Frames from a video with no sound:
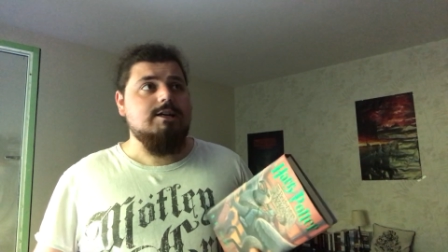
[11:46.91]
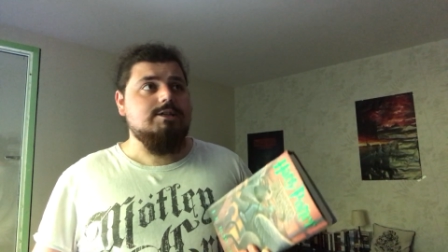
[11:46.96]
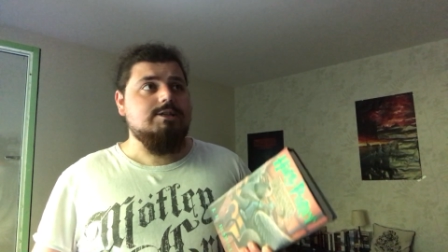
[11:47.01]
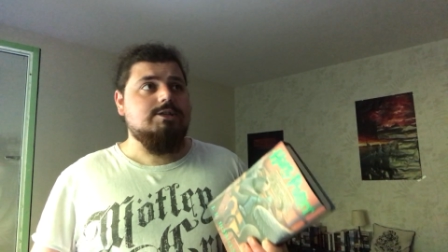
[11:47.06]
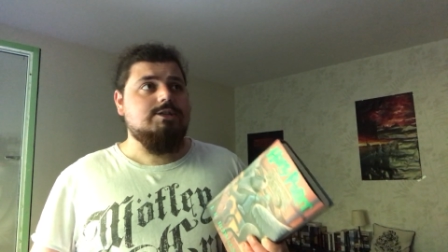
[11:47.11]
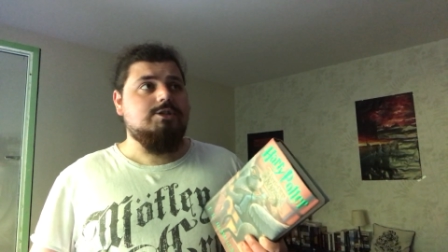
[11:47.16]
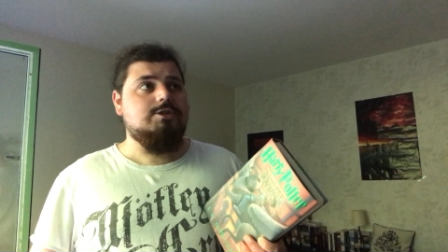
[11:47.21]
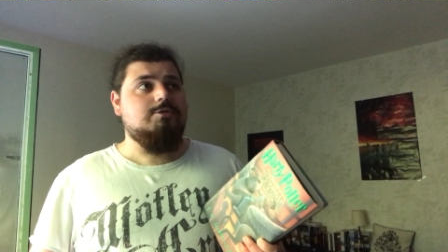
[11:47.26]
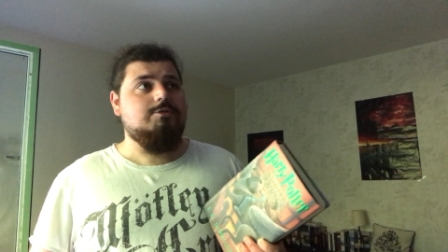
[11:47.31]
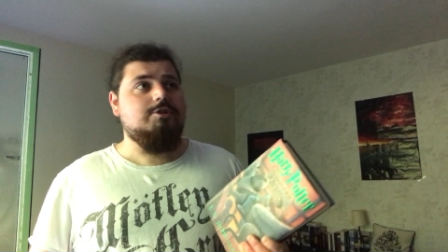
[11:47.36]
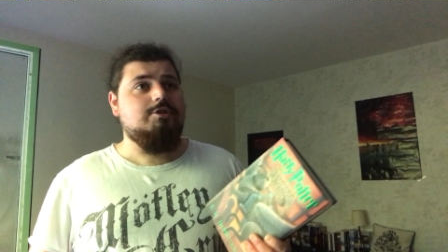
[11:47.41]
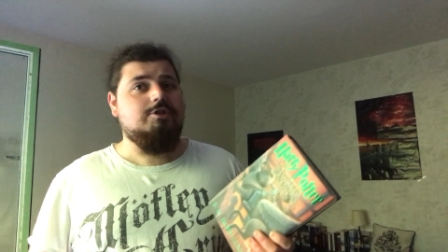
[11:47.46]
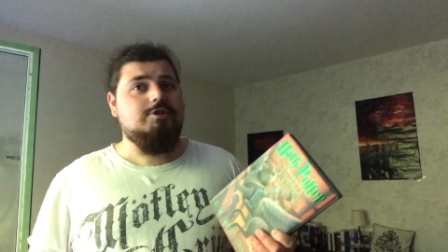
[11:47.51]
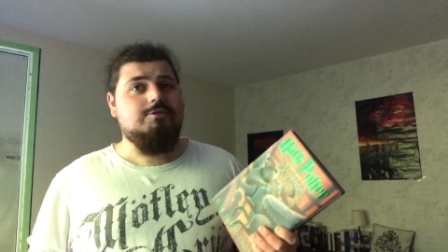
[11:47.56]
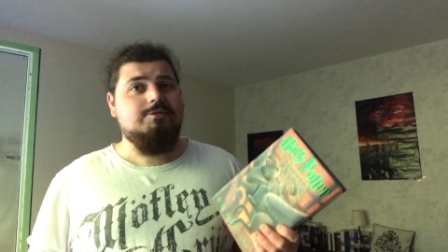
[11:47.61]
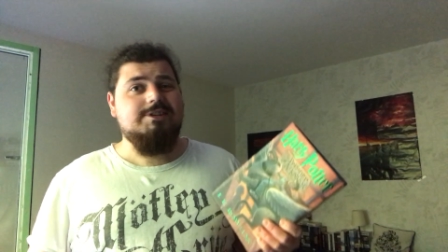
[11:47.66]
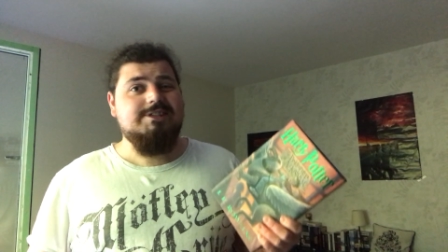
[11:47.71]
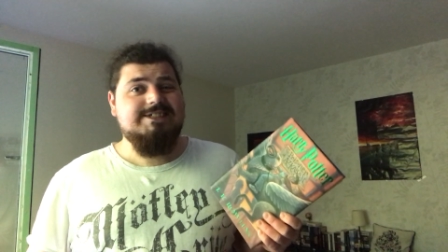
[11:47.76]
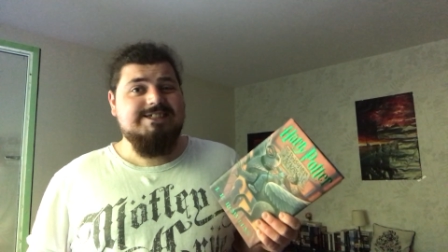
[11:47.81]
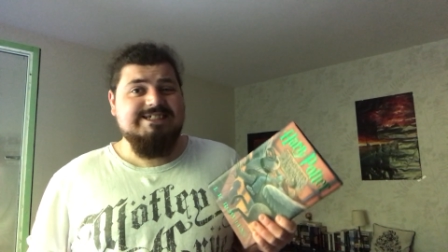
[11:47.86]
so you
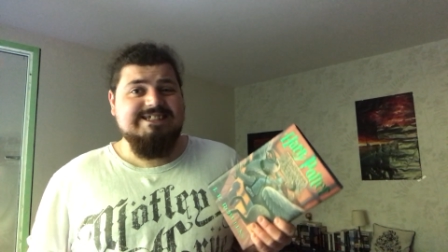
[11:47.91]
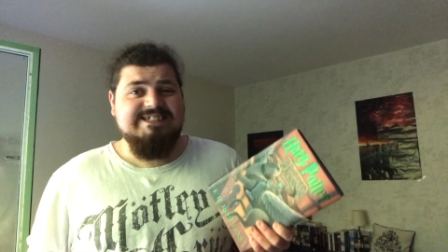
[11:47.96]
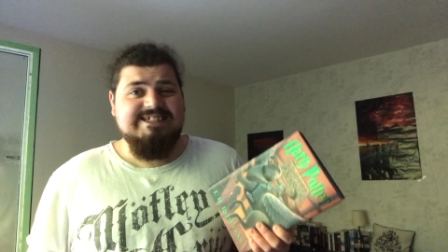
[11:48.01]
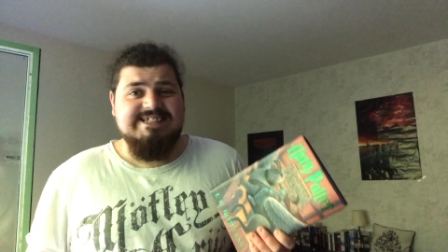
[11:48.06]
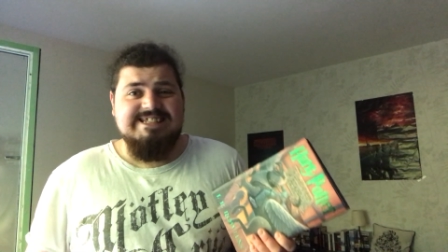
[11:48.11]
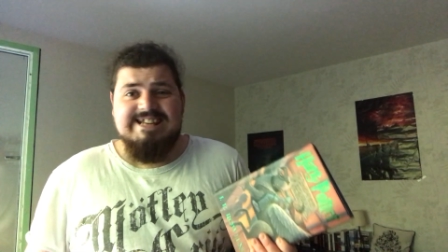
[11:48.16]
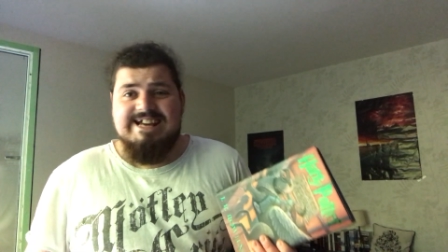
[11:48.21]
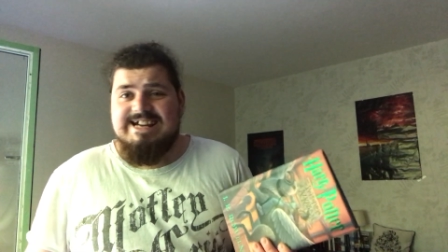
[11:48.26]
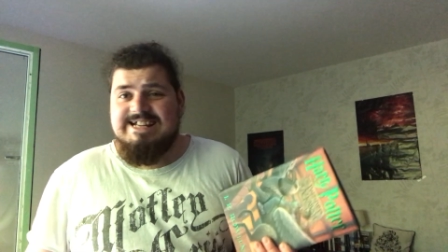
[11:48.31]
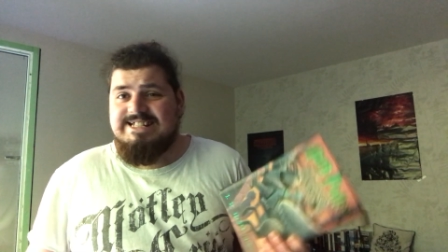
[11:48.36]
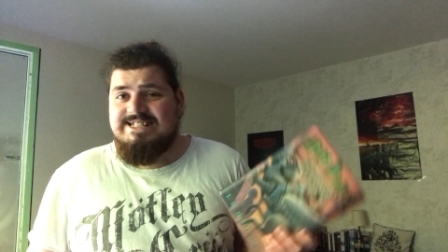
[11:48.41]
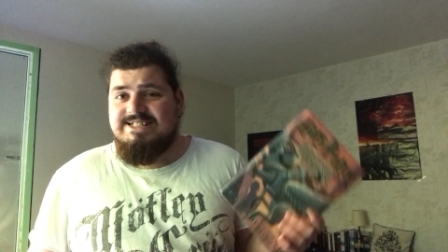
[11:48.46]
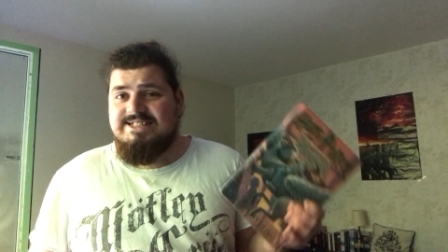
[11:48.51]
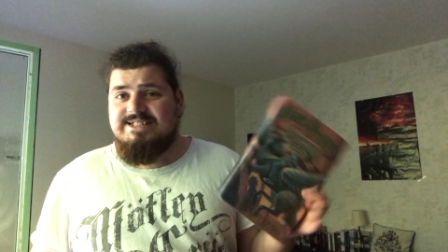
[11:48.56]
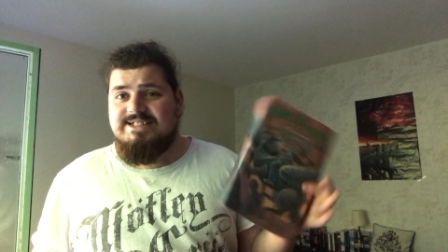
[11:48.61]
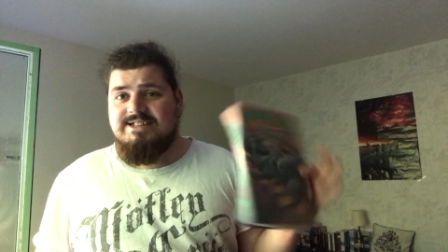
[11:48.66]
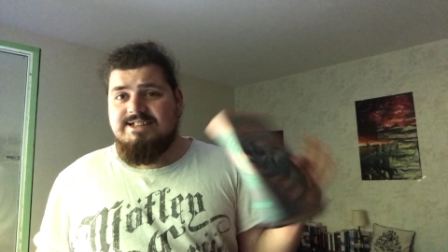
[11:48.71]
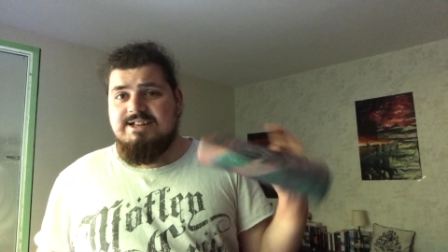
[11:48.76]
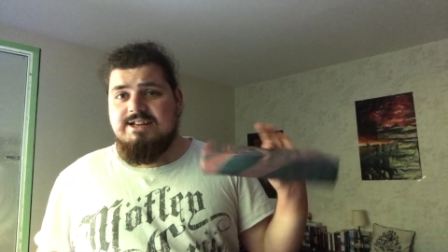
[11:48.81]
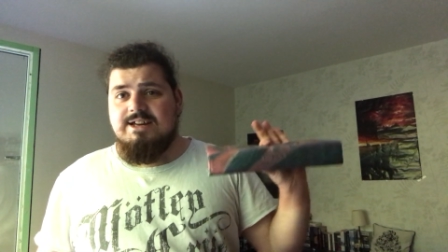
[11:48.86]
know it's nice.